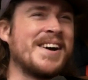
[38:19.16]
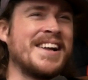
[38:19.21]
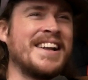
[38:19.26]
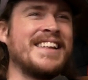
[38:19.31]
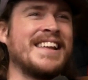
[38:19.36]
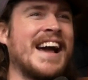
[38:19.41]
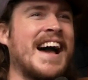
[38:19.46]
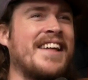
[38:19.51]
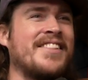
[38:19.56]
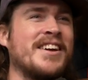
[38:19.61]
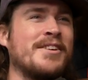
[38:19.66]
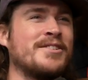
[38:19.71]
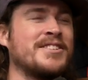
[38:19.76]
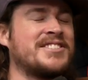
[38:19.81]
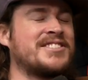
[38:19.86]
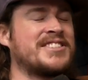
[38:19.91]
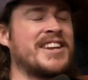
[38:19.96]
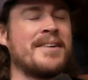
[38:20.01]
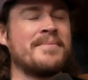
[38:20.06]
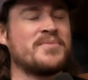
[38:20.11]
yeah, there
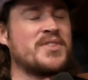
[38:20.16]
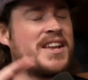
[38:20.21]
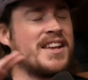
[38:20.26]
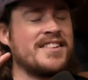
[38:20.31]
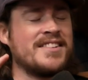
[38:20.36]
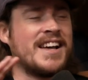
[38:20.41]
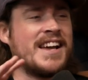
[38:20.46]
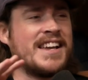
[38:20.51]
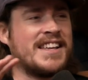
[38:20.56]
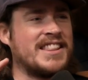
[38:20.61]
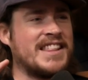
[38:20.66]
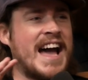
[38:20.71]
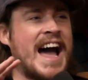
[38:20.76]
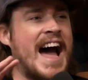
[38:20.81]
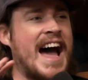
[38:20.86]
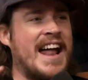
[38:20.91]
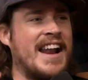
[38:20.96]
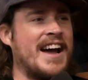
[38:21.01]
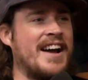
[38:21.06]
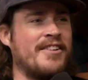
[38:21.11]
was something like
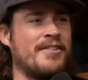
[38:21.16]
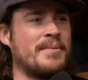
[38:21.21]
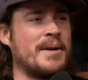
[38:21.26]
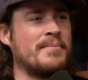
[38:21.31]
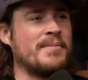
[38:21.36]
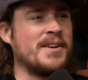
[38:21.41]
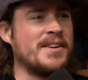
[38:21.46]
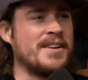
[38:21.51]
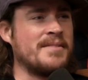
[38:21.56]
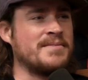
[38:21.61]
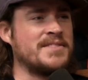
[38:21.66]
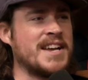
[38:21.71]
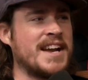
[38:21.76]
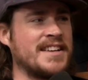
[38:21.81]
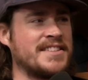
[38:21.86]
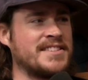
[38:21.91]
that. I remember him texting.